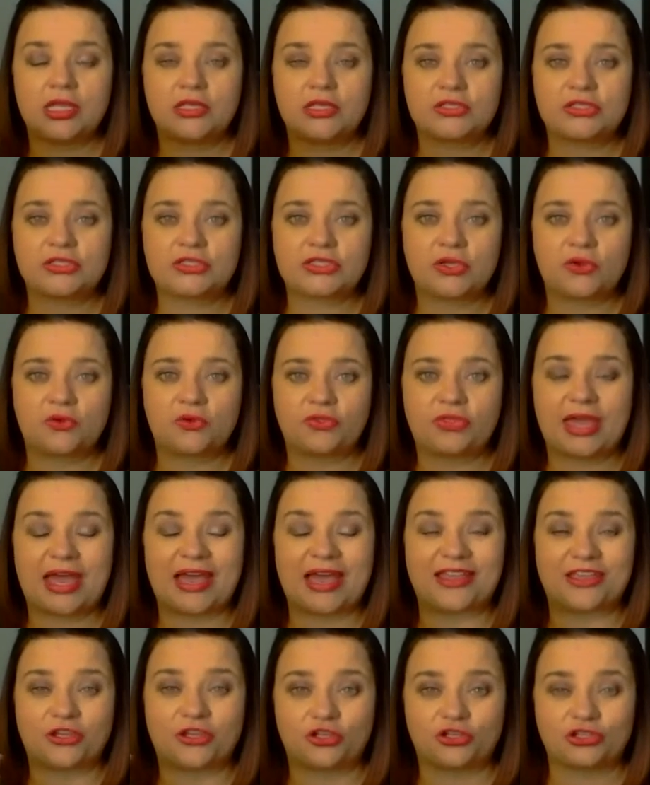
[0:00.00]
so
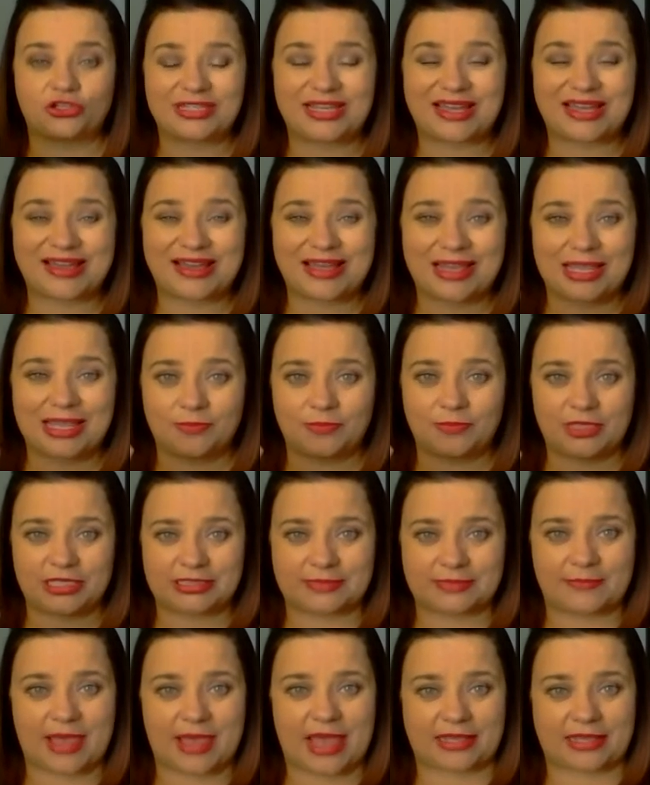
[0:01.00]
that your time
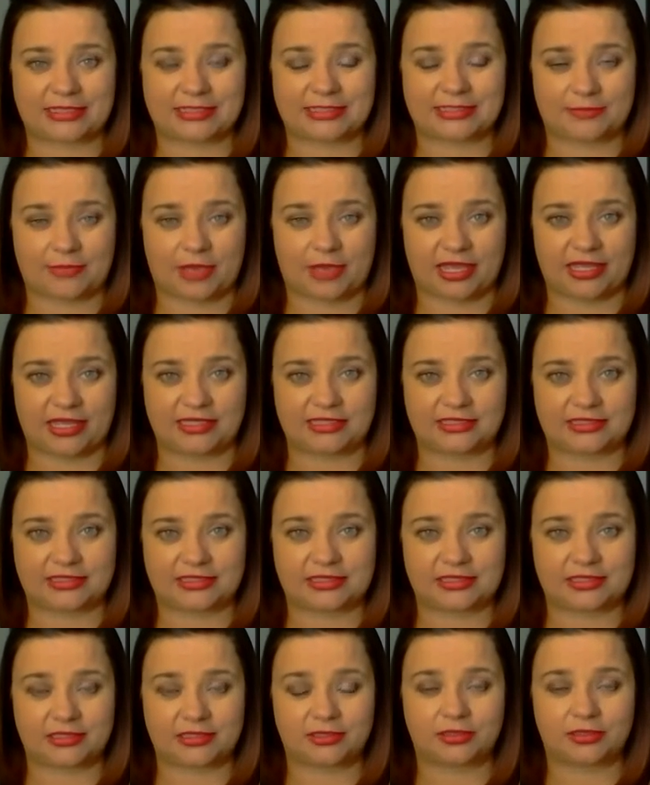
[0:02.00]
is
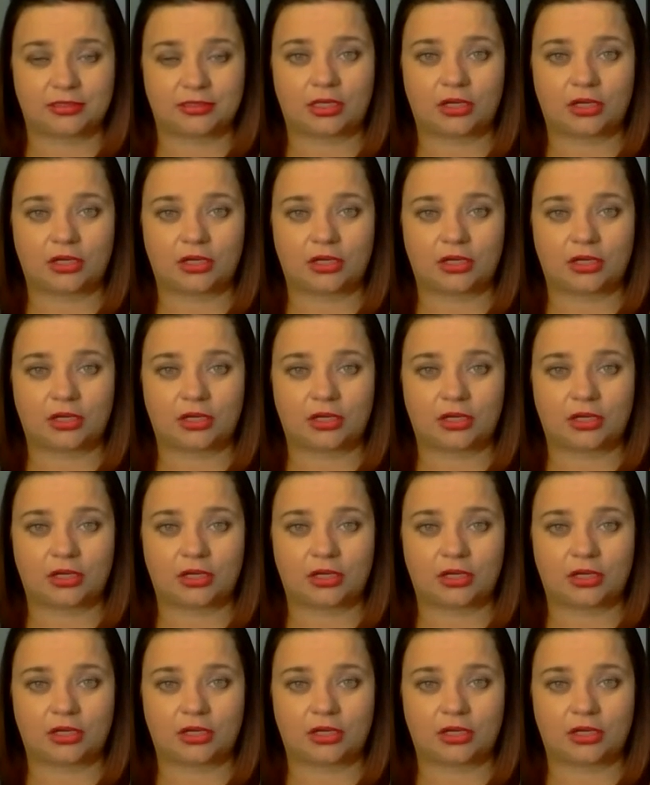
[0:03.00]
maximized,